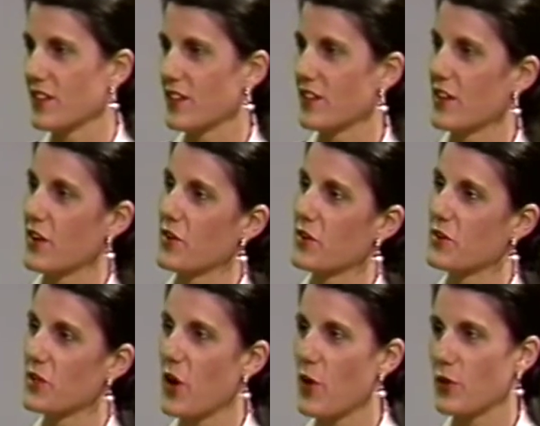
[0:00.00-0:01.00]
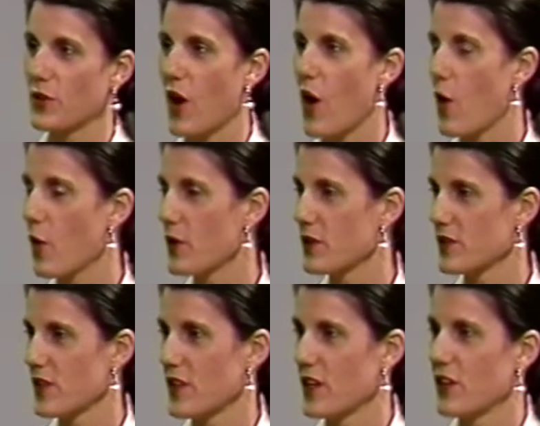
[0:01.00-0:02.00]
You know,
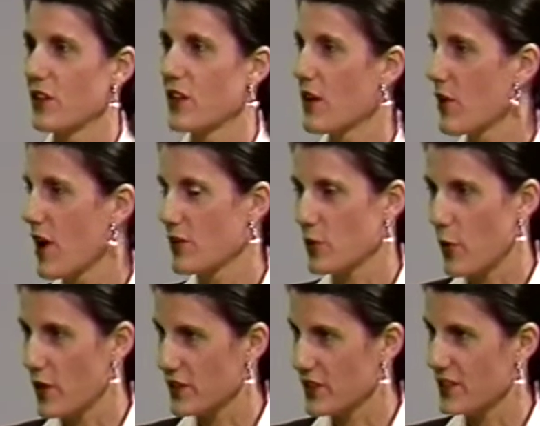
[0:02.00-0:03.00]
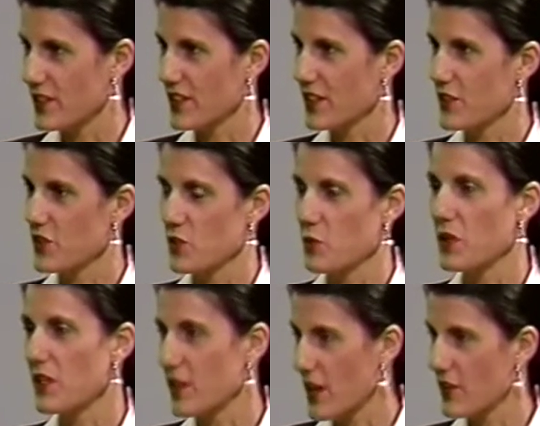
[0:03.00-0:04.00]
you never ask questions that can just
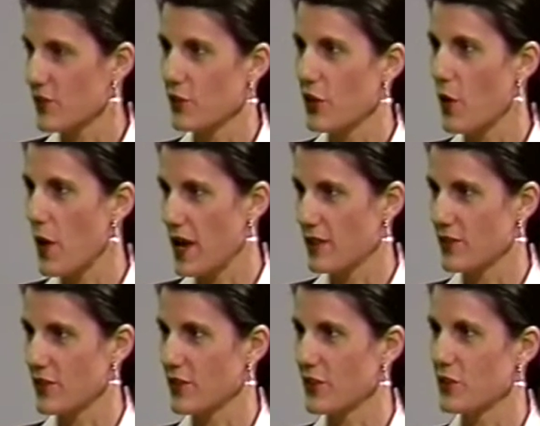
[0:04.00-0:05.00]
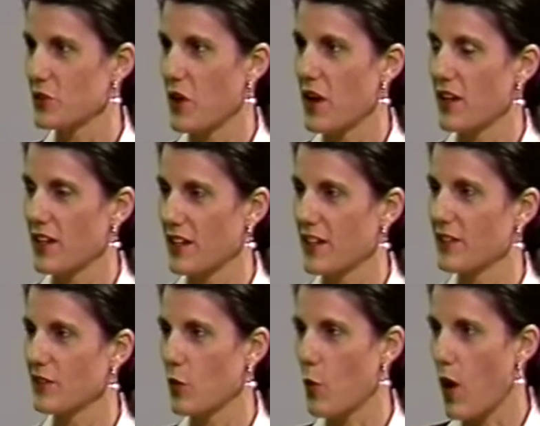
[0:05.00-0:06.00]
be a yes or no answer. You try and get
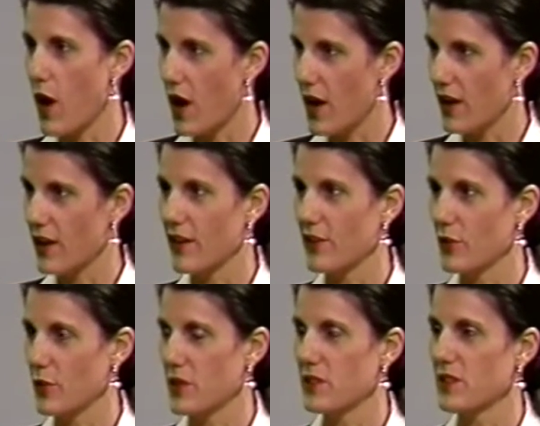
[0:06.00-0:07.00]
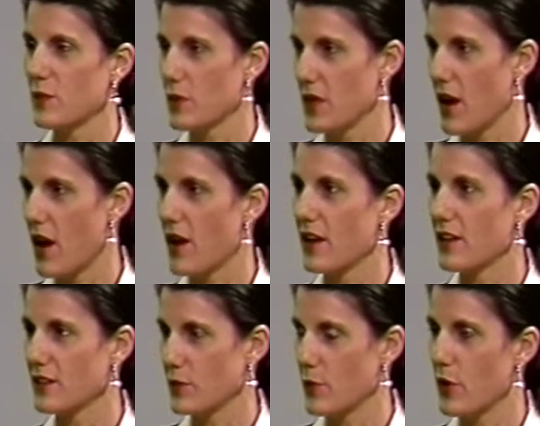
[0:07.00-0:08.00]
at the why and the reasoning behind,
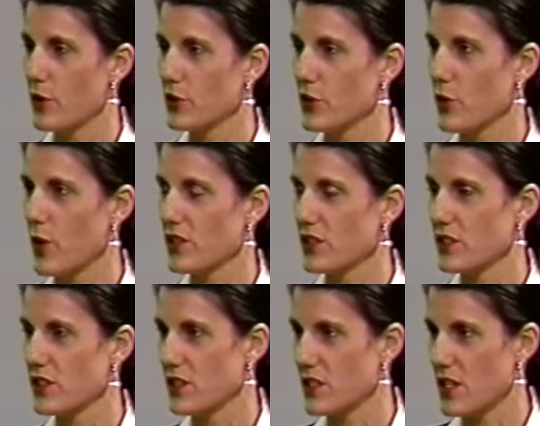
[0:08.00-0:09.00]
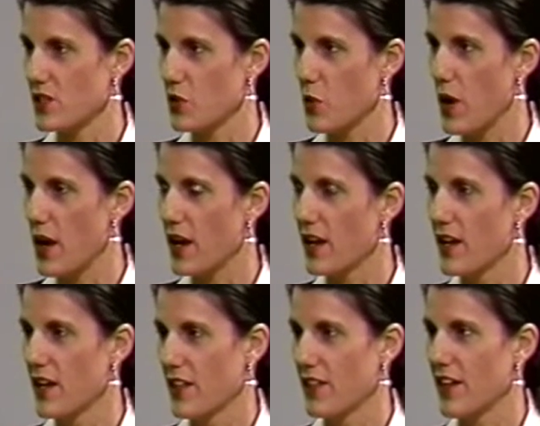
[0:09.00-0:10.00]
and to pose your questions in such a way
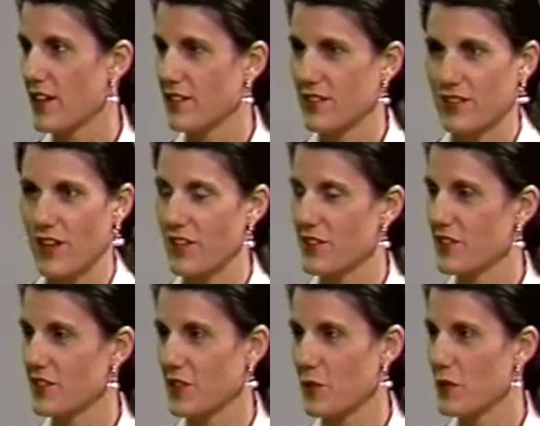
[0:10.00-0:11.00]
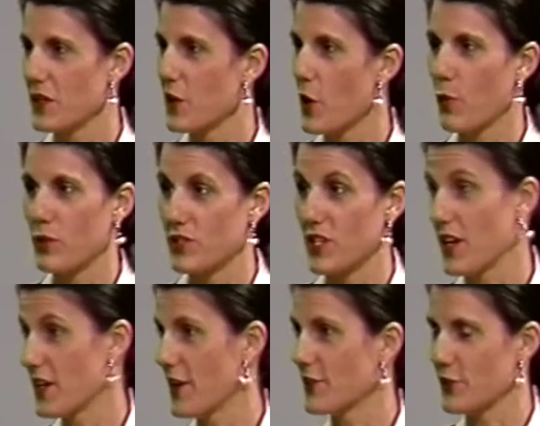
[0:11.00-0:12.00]
that it's not just going to be an open
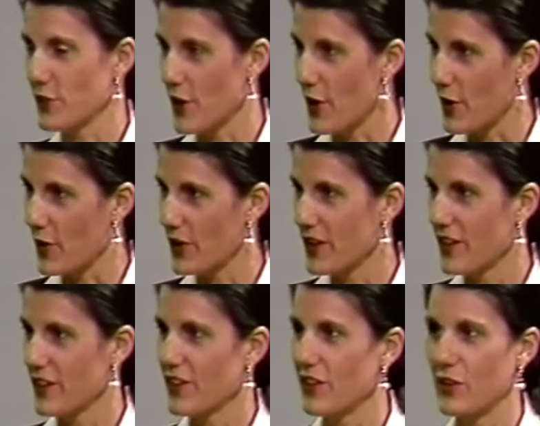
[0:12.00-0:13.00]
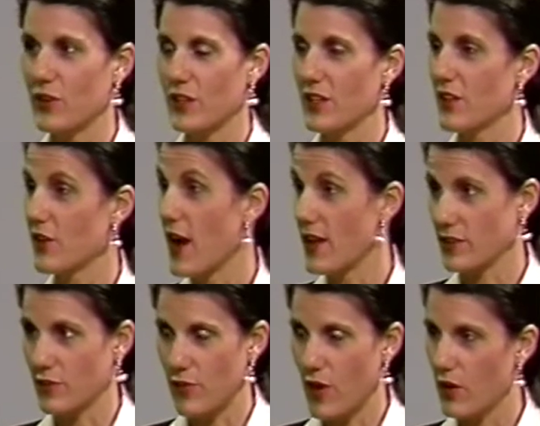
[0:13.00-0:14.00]
shut yes or no, that you can either ask
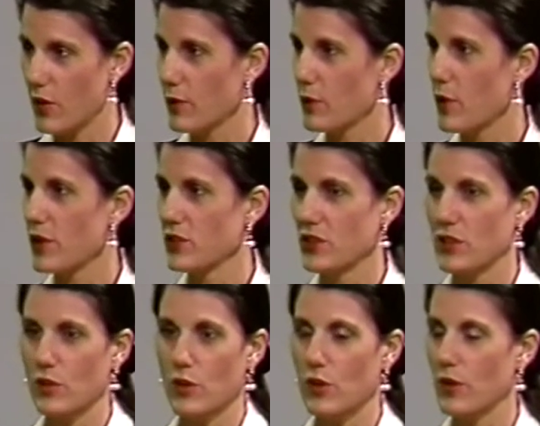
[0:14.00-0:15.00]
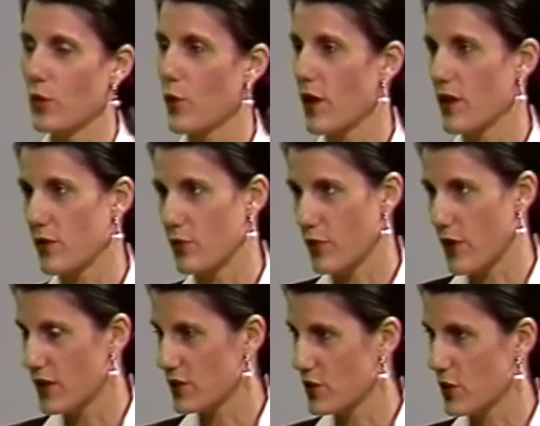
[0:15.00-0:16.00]
a follow-up question, or the way you
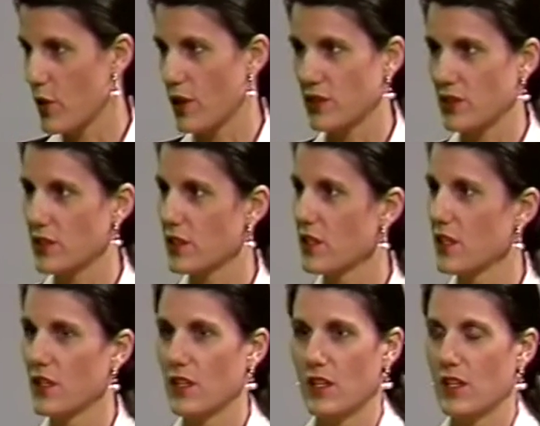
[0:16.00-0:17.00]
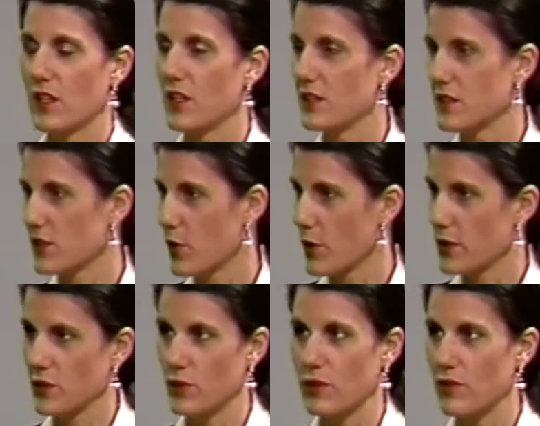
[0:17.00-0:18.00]
phrased your question is going
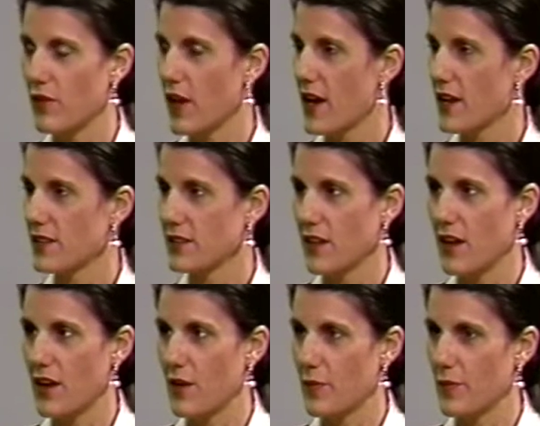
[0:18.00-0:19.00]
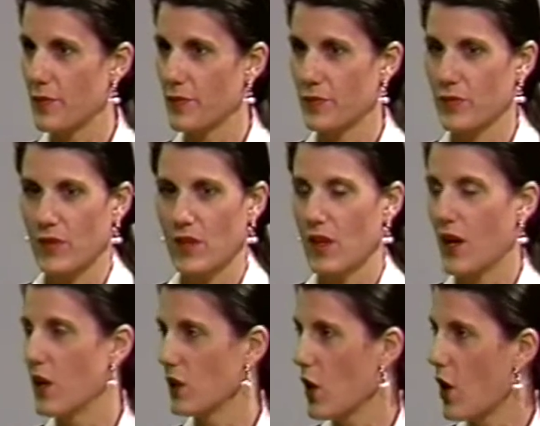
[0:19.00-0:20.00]
to invite
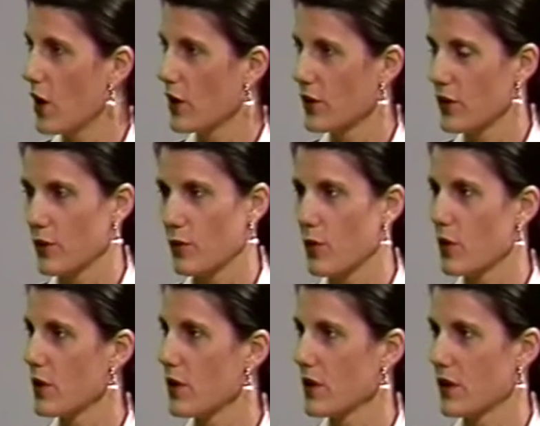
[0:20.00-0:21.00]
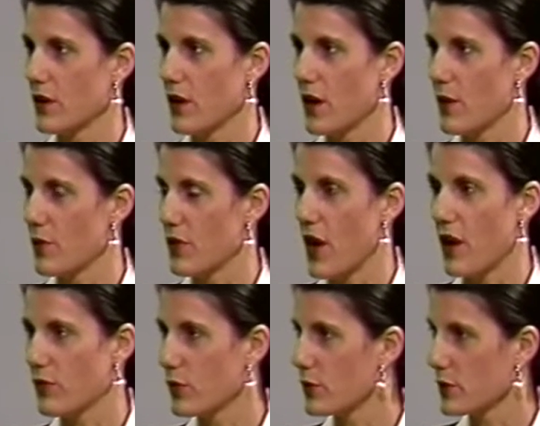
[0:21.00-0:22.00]
a longer, more
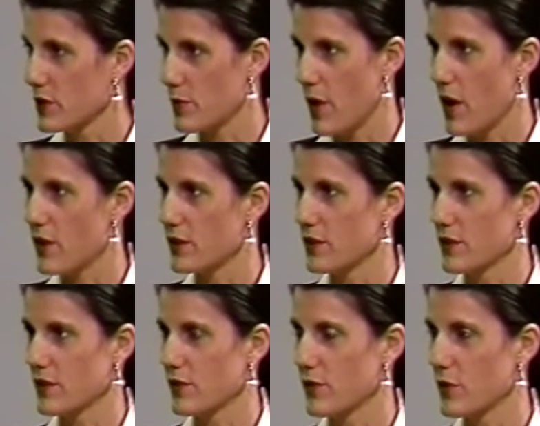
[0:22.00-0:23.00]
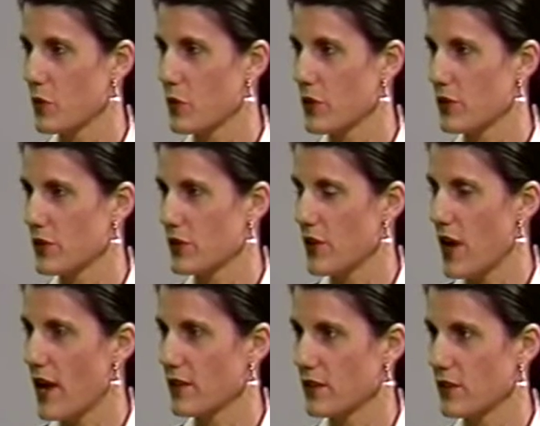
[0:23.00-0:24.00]
thoughtful response from the person you're
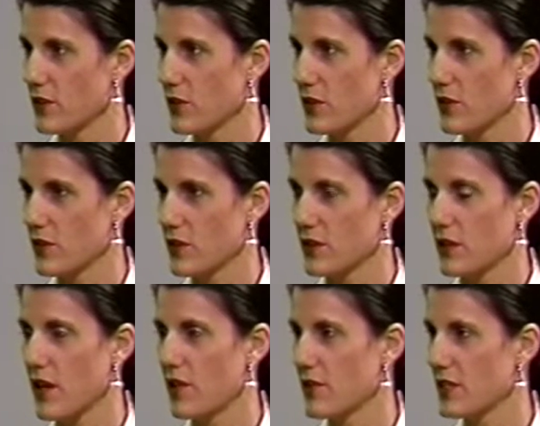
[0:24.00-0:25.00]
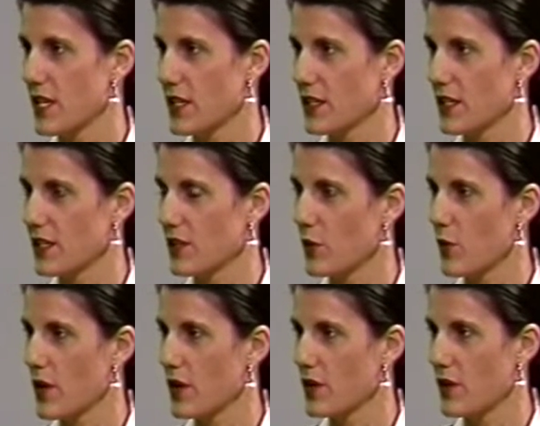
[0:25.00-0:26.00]
asking. So there is kind of a technique in the
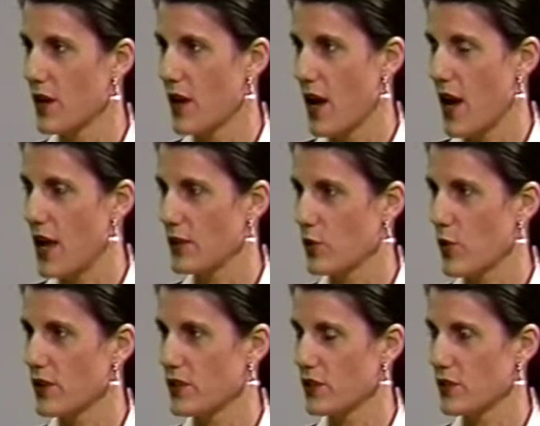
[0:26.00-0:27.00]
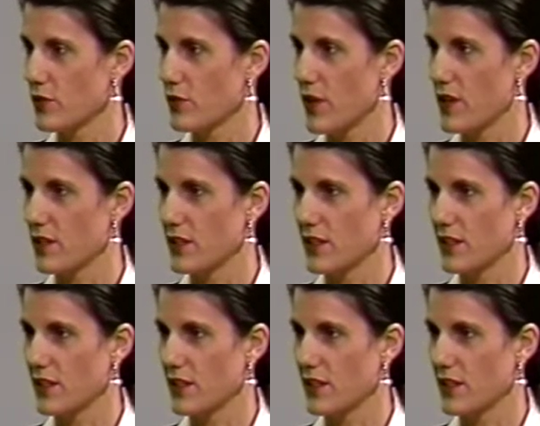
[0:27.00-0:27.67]
way you ask questions or phrase it.